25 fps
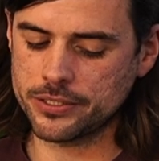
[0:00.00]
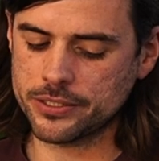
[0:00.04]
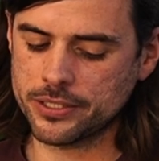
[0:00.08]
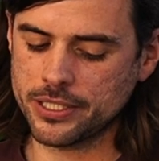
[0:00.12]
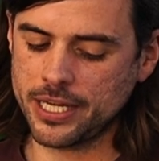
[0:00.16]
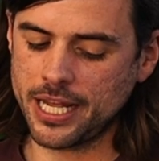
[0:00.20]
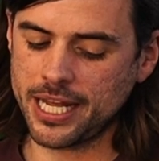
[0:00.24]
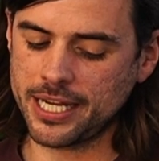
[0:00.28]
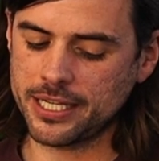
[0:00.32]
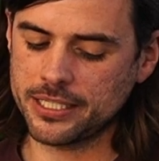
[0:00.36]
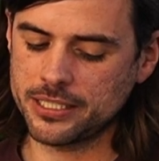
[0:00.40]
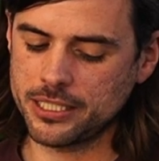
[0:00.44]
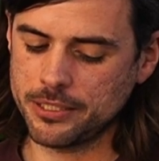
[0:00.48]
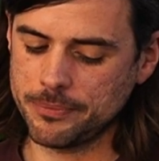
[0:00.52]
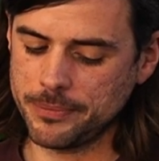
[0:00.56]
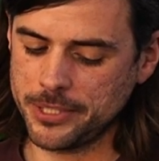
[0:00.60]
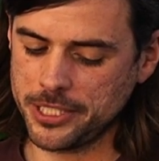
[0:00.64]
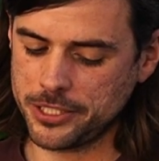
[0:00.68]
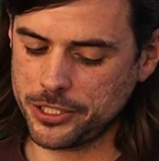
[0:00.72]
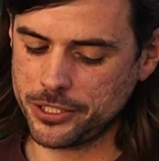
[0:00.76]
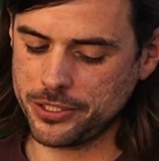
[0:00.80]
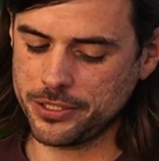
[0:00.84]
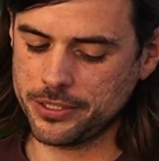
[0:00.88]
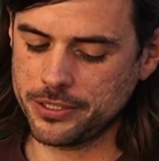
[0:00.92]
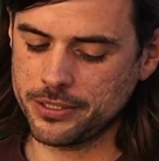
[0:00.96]
is an
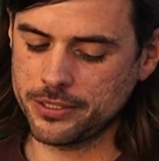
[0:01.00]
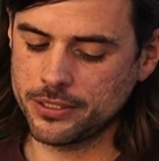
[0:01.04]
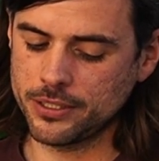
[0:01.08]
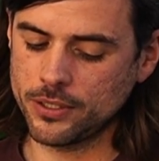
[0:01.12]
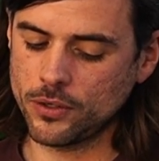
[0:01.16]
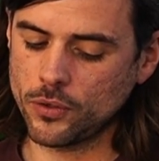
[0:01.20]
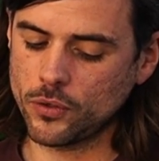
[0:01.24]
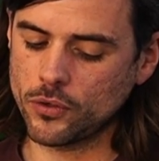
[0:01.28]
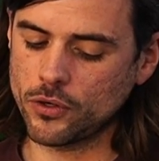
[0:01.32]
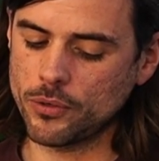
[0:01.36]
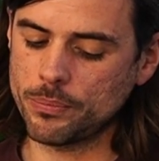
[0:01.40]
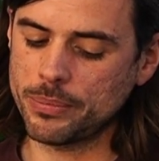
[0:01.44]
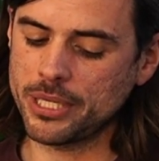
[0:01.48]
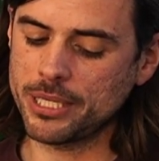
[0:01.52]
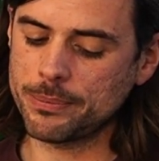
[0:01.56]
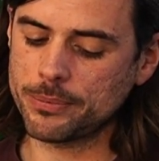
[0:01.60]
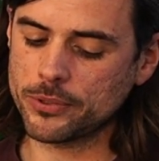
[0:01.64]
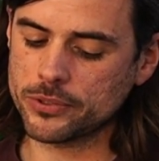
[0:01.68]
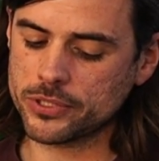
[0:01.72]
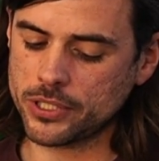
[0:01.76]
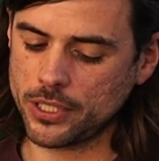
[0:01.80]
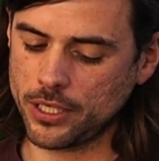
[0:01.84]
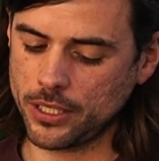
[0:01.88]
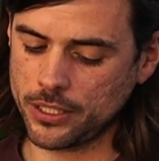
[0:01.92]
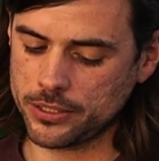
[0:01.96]
academician or a
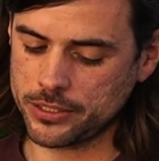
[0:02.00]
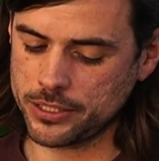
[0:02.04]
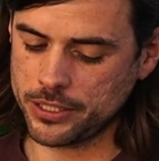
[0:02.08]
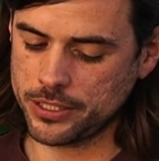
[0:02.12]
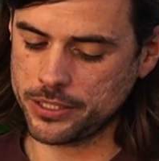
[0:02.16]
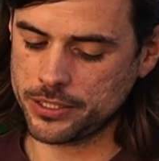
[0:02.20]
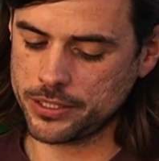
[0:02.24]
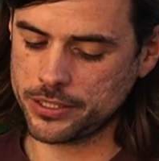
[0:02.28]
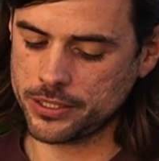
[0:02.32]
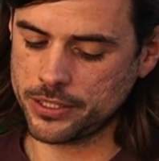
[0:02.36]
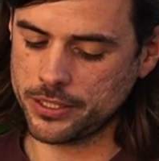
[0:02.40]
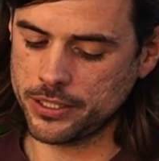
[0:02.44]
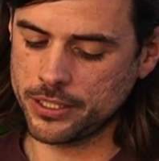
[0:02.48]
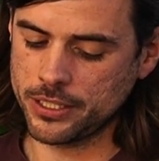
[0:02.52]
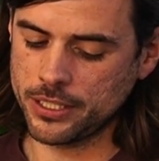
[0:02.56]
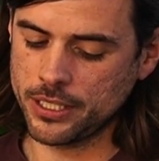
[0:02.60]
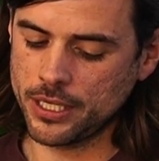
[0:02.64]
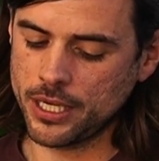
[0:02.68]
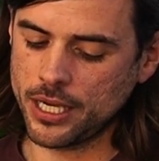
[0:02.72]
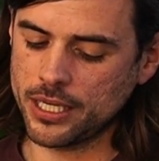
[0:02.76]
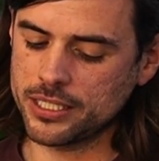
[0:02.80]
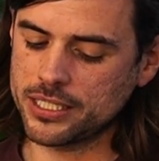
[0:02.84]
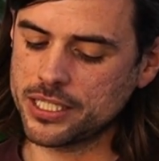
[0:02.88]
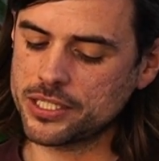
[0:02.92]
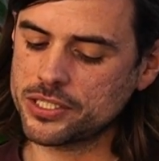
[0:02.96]
people's artist,
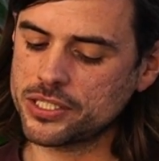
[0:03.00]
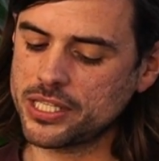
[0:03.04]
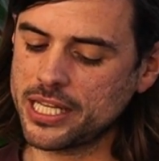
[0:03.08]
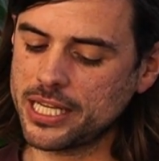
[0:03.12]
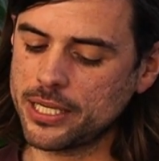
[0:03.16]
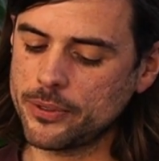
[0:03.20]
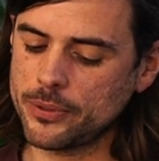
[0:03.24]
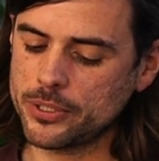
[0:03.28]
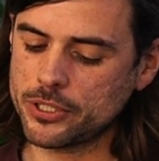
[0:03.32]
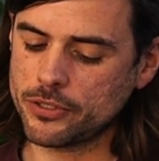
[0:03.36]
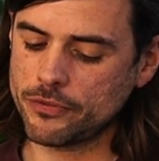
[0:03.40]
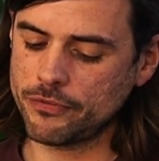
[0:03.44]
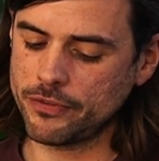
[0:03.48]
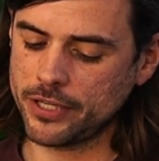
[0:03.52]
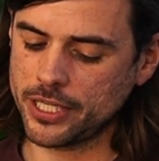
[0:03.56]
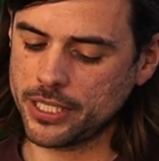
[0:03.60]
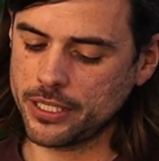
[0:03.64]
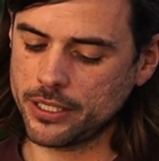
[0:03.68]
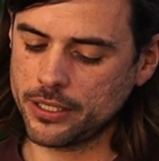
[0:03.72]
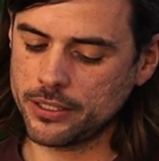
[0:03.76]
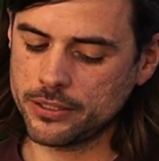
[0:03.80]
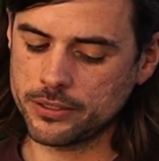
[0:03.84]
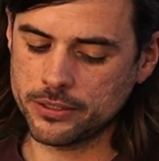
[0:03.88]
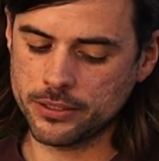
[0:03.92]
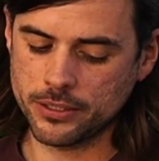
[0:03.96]
a distinguished
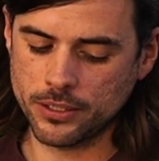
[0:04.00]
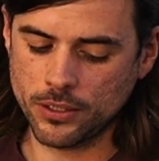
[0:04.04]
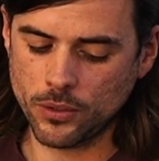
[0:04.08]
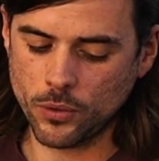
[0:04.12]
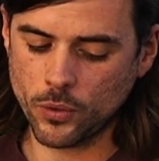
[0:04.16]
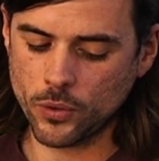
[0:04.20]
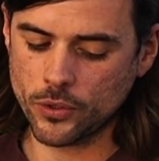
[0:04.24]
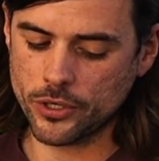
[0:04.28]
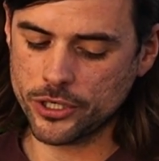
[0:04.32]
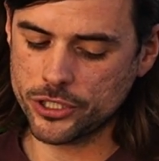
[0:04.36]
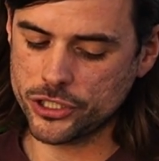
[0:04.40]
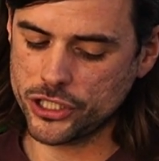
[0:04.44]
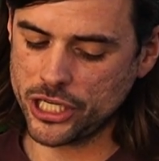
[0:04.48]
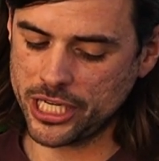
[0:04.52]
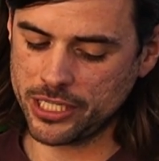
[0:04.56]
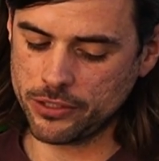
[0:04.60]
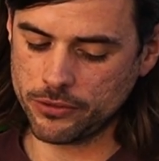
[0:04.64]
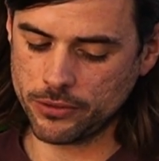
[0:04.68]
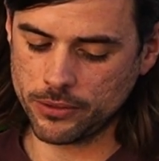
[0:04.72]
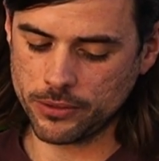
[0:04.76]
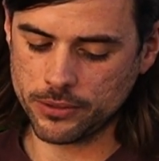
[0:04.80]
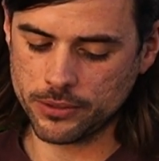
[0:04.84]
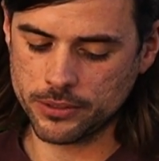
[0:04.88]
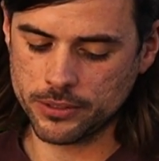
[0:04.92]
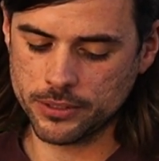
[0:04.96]
figure or a
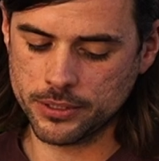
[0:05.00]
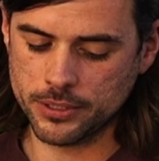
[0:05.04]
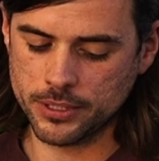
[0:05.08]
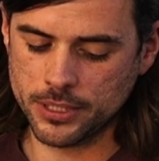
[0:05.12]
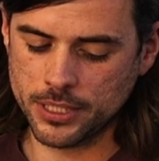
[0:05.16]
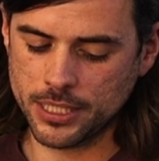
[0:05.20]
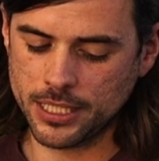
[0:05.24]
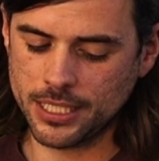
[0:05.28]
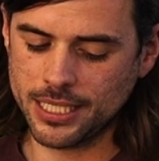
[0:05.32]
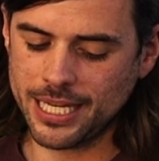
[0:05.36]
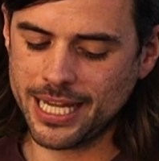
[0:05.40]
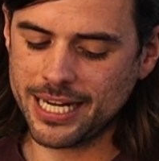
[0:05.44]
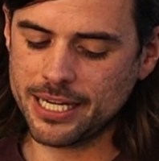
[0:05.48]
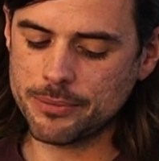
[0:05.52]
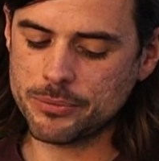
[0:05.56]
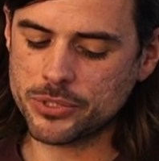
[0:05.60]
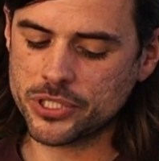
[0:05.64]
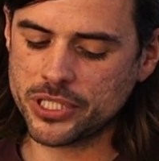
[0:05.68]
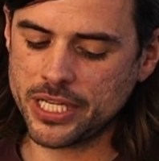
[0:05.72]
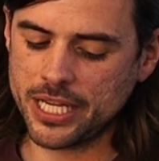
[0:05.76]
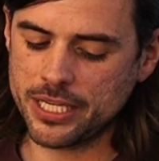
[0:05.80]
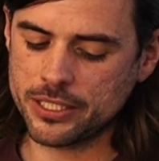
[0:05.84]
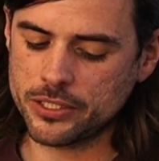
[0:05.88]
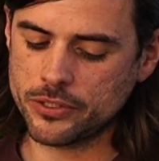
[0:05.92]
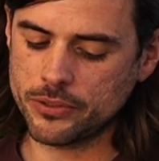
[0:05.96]
general. Let him
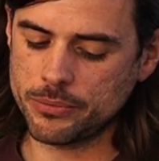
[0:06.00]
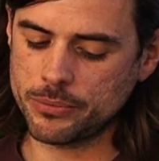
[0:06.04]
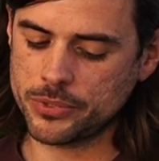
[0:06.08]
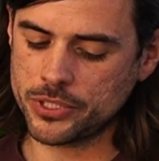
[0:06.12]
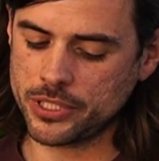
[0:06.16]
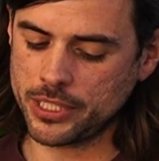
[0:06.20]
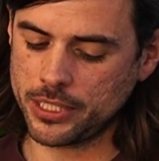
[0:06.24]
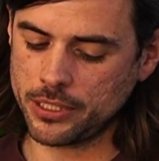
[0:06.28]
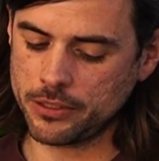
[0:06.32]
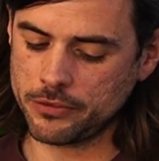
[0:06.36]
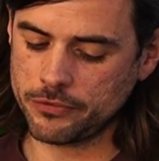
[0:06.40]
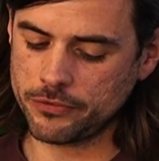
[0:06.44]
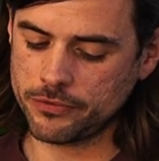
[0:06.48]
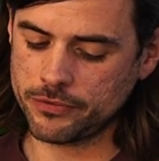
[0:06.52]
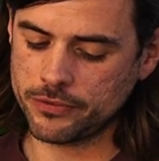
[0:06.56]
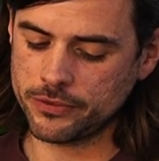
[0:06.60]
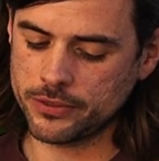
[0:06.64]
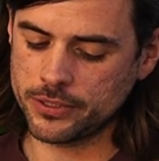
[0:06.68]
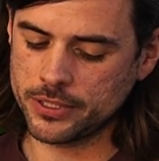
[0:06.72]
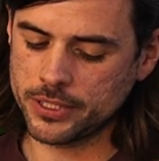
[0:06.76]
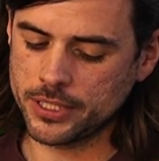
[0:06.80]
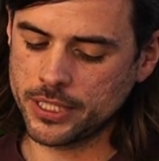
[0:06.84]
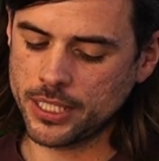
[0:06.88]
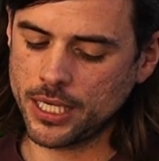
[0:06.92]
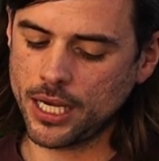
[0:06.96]
say to himself,
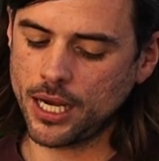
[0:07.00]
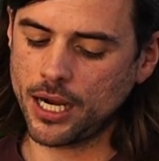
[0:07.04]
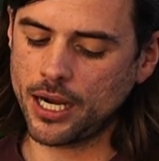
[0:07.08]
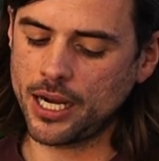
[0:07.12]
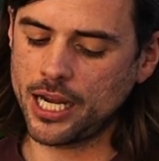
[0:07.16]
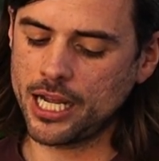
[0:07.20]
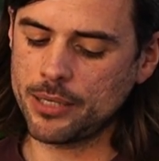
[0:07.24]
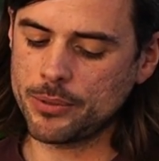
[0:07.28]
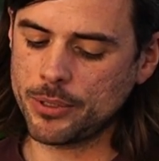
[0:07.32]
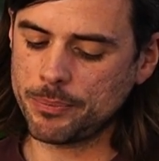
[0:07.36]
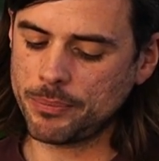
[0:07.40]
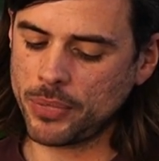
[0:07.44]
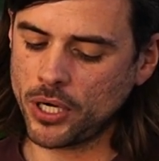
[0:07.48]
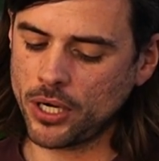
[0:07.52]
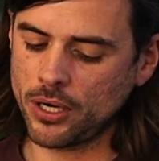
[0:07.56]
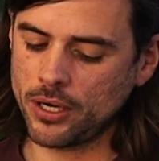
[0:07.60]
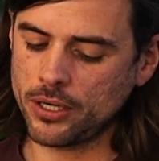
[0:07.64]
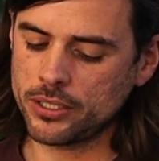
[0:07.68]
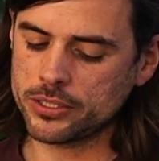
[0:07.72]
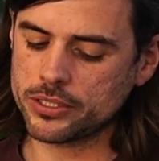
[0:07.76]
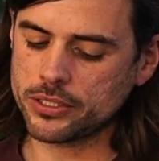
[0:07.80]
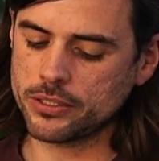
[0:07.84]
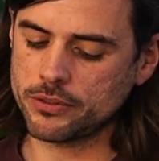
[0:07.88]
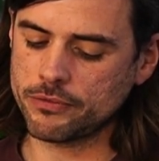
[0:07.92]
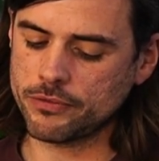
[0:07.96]
I am a
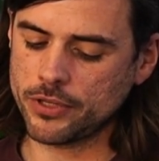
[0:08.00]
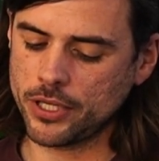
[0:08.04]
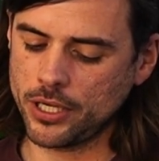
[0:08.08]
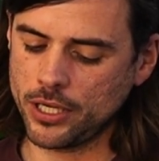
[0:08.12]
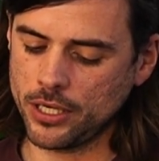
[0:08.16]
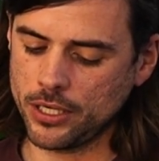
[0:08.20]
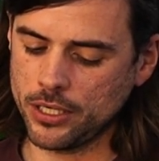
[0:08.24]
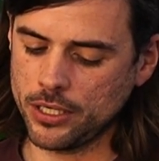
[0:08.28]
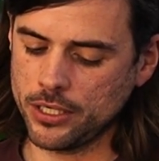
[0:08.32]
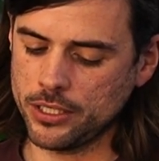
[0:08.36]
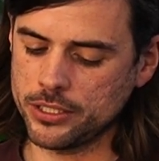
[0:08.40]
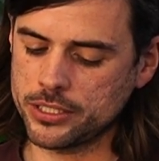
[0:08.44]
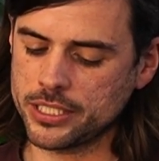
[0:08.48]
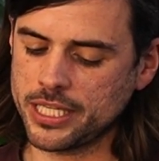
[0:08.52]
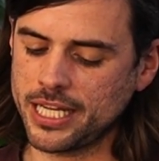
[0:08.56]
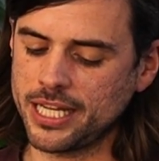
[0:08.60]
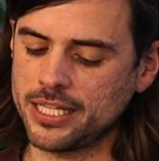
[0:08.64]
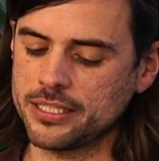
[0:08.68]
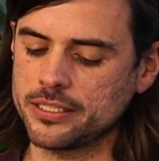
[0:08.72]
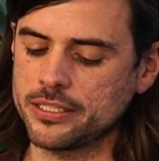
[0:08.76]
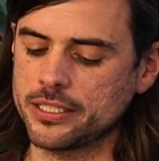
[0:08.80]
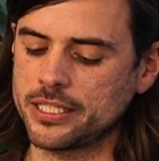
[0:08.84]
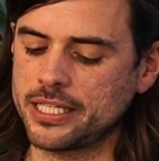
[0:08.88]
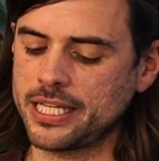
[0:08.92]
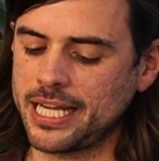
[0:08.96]
part of the herd
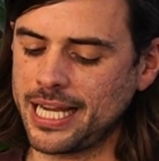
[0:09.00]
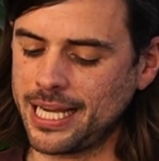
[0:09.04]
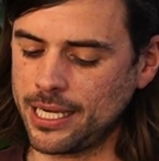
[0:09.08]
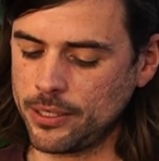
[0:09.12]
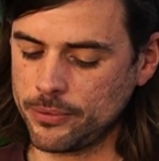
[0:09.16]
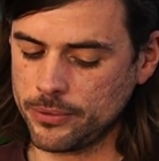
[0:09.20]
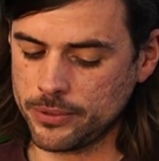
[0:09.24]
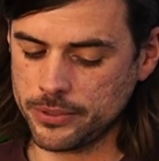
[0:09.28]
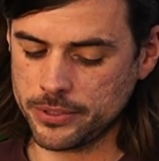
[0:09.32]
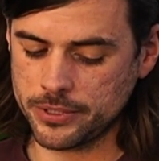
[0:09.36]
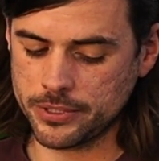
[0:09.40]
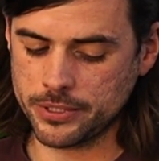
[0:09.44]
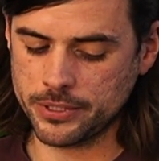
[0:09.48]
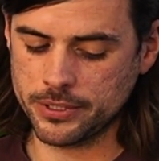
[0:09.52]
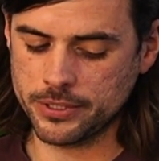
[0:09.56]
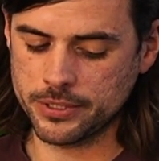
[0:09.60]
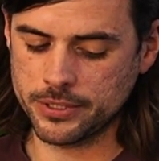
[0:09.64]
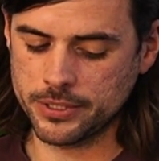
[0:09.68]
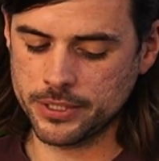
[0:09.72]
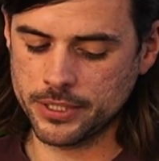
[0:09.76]
and a coward.